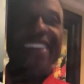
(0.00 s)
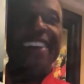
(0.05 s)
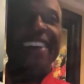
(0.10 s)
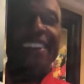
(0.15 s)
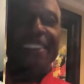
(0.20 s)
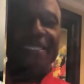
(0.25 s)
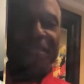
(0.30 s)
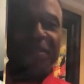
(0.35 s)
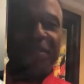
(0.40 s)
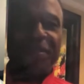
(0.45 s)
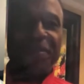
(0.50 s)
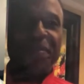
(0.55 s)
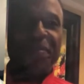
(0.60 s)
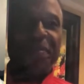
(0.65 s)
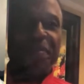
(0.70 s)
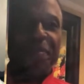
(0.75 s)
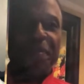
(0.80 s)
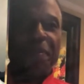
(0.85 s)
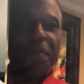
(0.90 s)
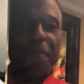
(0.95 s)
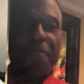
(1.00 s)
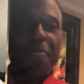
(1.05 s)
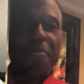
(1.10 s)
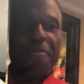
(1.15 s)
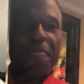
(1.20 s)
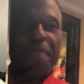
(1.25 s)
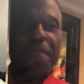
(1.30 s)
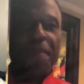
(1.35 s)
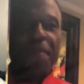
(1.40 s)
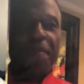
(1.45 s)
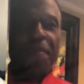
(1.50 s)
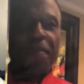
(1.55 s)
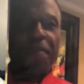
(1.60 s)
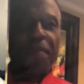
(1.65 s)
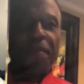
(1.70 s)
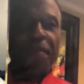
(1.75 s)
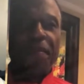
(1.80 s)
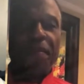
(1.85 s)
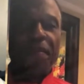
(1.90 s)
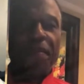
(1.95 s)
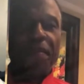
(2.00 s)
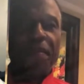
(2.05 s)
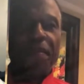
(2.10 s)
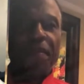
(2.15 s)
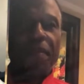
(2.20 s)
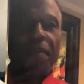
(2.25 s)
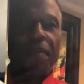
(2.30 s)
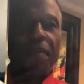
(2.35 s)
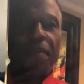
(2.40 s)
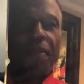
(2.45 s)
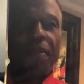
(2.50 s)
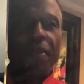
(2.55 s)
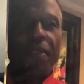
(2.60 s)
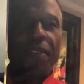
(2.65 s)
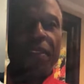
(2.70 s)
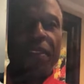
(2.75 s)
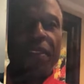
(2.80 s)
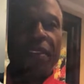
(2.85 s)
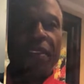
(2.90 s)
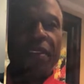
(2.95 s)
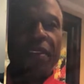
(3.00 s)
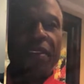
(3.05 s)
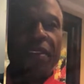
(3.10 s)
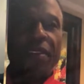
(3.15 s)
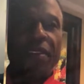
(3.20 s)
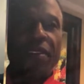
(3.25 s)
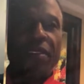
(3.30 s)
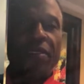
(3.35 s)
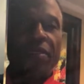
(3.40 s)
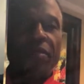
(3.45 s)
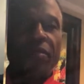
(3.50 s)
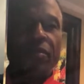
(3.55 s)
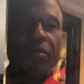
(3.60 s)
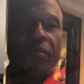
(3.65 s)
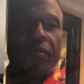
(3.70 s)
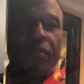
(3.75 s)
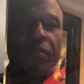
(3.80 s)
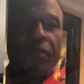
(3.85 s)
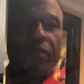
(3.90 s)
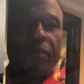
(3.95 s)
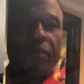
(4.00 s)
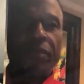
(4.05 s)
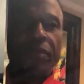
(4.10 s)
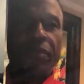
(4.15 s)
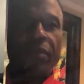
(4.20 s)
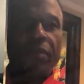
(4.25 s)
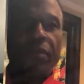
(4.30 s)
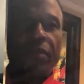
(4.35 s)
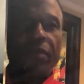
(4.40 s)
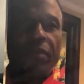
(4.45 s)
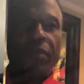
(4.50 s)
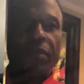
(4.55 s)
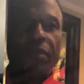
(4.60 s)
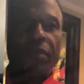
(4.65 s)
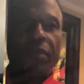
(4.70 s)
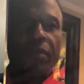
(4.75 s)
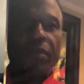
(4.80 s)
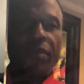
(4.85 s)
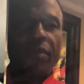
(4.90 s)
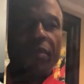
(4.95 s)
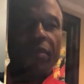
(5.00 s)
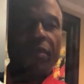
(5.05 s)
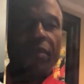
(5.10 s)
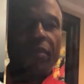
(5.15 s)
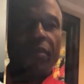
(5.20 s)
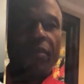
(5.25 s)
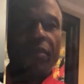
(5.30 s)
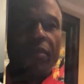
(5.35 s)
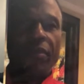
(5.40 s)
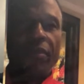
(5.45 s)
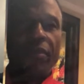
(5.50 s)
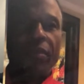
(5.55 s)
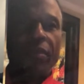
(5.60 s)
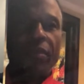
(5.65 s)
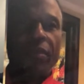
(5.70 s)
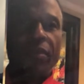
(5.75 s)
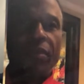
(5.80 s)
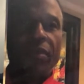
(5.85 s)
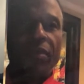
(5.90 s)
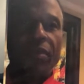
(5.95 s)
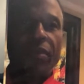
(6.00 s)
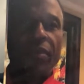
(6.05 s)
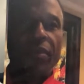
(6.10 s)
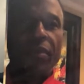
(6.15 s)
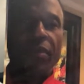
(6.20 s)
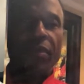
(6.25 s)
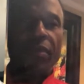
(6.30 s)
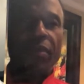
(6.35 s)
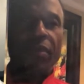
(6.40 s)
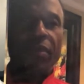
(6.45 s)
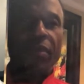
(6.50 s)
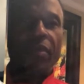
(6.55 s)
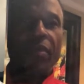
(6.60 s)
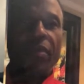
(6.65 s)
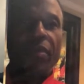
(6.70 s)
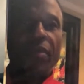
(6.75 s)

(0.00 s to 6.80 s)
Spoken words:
[no speech]